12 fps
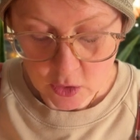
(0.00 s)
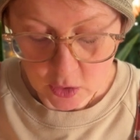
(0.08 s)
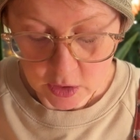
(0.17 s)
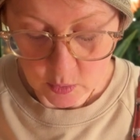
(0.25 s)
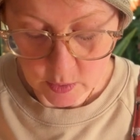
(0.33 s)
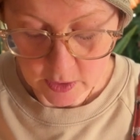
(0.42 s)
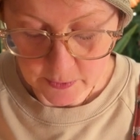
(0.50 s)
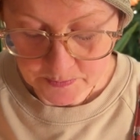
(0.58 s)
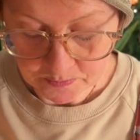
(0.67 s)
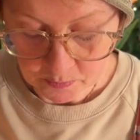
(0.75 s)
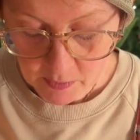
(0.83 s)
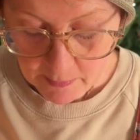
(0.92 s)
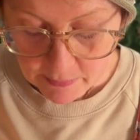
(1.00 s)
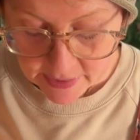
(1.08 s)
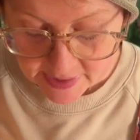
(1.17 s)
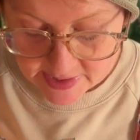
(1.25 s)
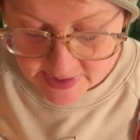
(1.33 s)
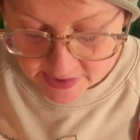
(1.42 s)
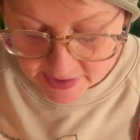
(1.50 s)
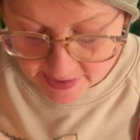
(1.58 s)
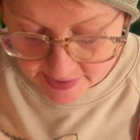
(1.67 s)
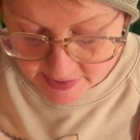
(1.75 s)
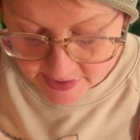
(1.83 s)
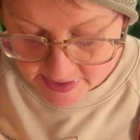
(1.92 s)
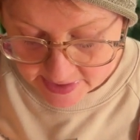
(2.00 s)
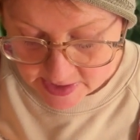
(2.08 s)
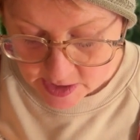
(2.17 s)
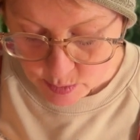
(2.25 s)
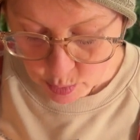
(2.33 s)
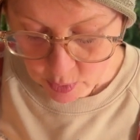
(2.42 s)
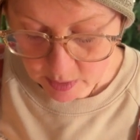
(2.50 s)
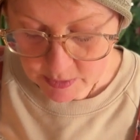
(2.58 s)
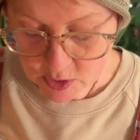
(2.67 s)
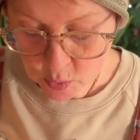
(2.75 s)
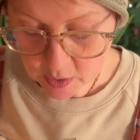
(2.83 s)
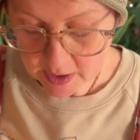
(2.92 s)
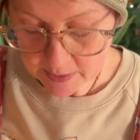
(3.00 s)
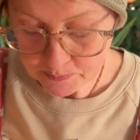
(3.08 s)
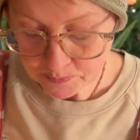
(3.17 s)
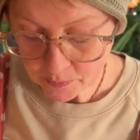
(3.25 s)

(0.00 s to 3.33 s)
on the wheel. Placed at the nexus point between